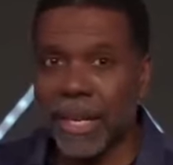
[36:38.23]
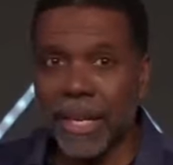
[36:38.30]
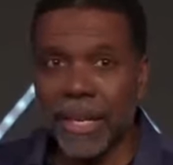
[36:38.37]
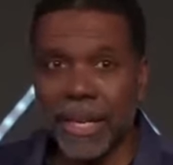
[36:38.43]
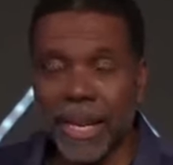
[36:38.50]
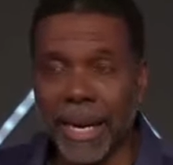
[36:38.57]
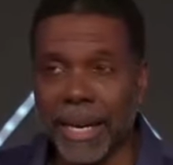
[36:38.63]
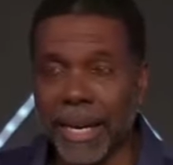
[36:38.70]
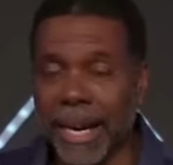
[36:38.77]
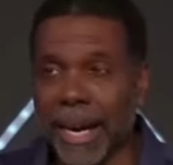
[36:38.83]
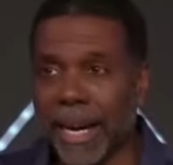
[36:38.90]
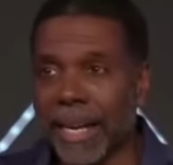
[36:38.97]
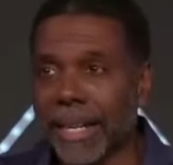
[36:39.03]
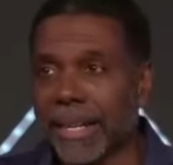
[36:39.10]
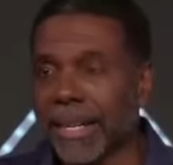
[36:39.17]

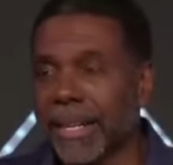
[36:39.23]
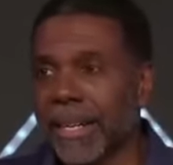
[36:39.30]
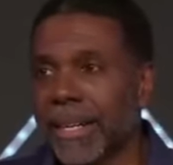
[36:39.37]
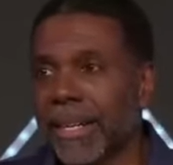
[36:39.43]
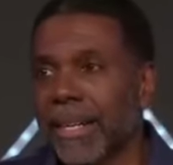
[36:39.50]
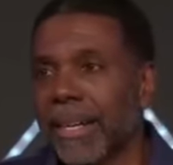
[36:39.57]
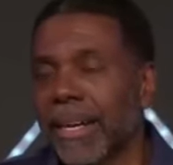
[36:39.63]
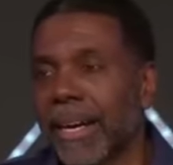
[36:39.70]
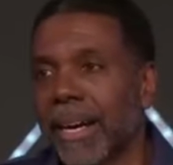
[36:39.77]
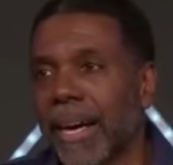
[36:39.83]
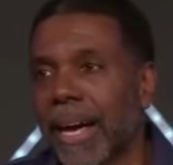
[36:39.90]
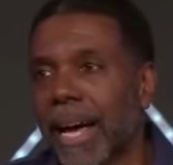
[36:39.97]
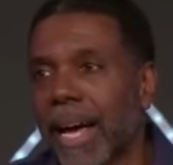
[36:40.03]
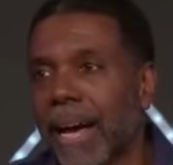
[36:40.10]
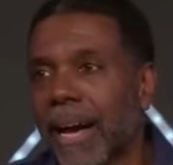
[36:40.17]
I
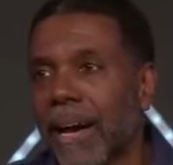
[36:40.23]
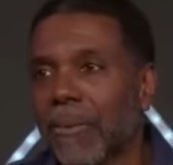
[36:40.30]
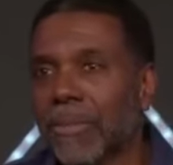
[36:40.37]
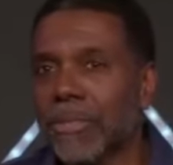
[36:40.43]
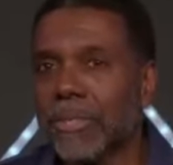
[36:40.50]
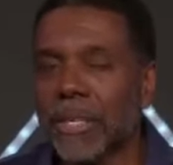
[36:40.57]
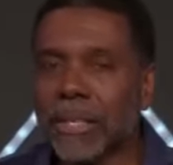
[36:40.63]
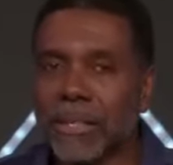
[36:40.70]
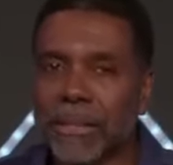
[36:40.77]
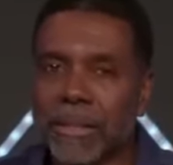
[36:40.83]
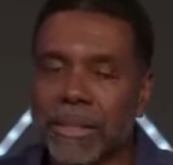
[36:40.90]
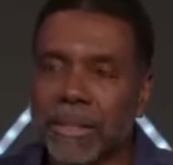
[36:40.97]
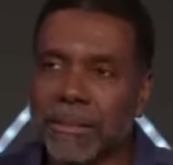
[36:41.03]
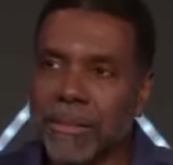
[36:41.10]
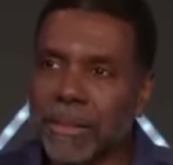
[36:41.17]
was,
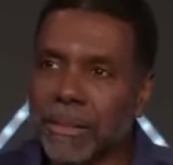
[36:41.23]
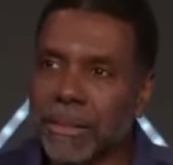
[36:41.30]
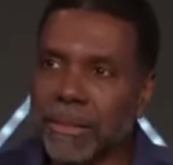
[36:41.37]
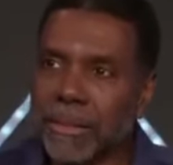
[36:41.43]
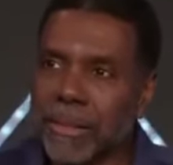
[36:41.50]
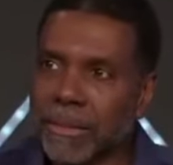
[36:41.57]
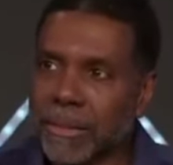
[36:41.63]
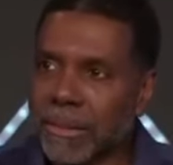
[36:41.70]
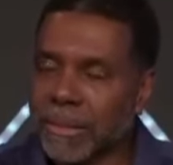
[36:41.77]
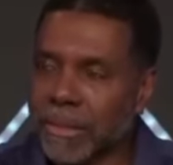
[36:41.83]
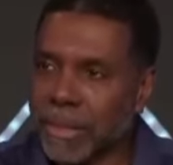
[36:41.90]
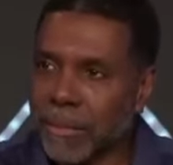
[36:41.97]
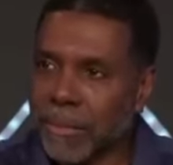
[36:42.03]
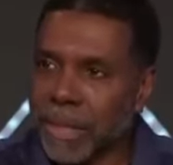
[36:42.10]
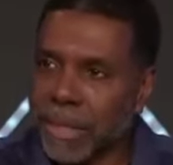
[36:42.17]

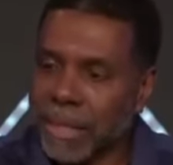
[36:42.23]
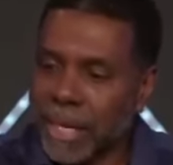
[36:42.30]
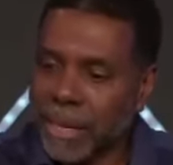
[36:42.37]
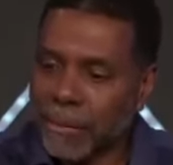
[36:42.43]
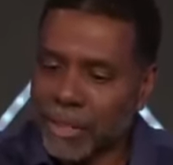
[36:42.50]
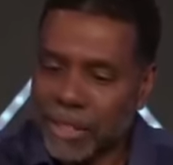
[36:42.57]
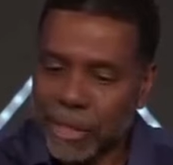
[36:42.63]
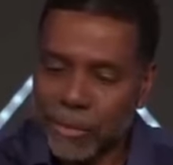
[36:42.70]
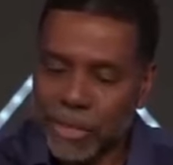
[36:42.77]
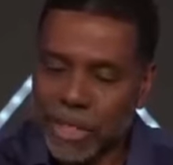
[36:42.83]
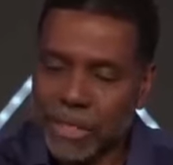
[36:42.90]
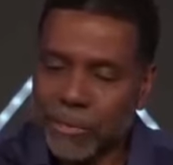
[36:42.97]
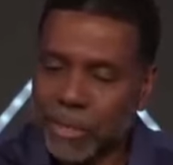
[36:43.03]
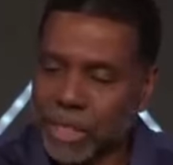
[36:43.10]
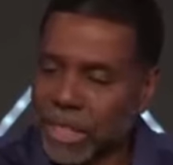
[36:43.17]
some of the damage that
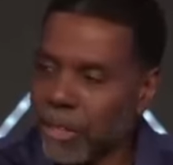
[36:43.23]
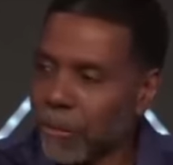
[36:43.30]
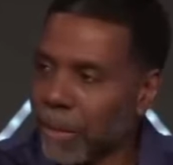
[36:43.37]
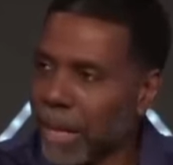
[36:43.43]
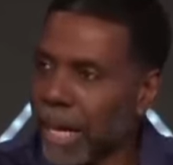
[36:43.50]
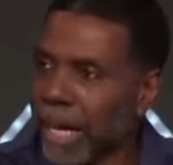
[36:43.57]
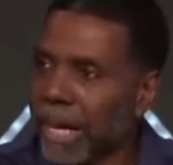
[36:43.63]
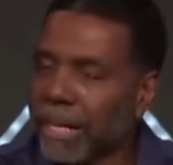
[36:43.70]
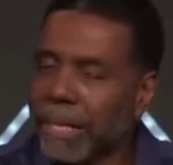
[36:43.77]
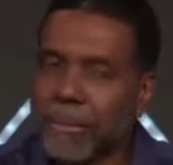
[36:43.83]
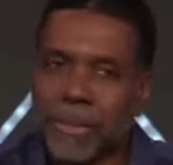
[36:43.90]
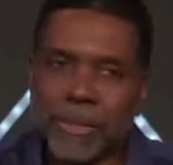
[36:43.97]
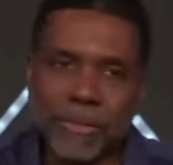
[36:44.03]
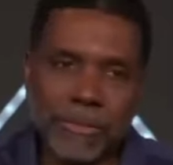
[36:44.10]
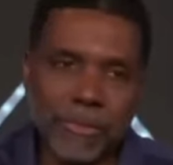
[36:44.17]
was left behind, it
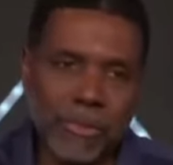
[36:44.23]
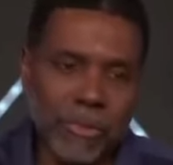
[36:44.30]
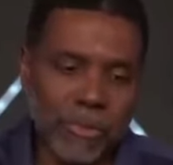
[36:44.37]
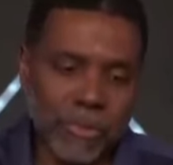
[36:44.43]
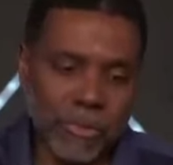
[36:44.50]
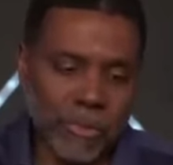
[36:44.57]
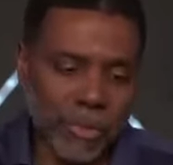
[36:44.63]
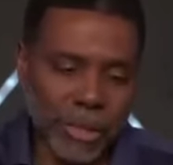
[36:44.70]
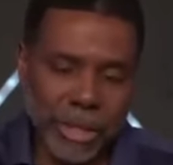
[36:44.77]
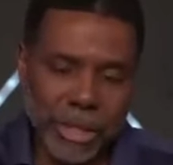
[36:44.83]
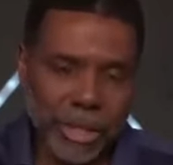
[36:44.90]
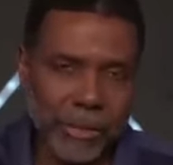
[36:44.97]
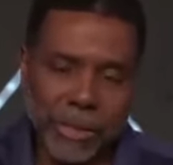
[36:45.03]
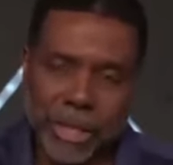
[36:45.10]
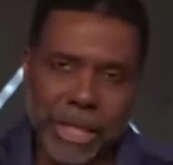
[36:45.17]
was
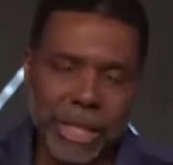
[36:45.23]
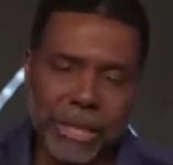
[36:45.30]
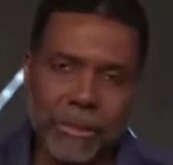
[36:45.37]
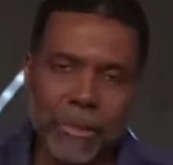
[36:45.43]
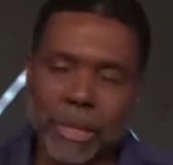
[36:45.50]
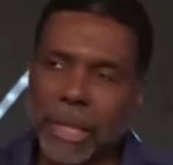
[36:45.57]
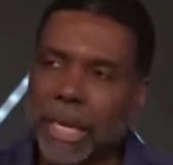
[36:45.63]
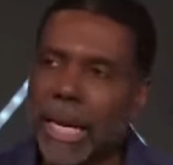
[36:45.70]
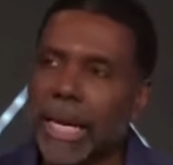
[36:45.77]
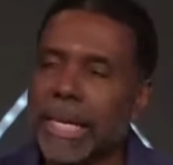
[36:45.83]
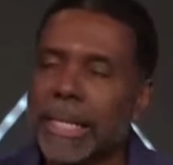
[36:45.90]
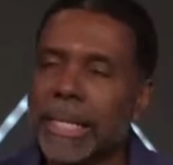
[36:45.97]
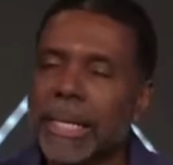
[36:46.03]
really irritating one night.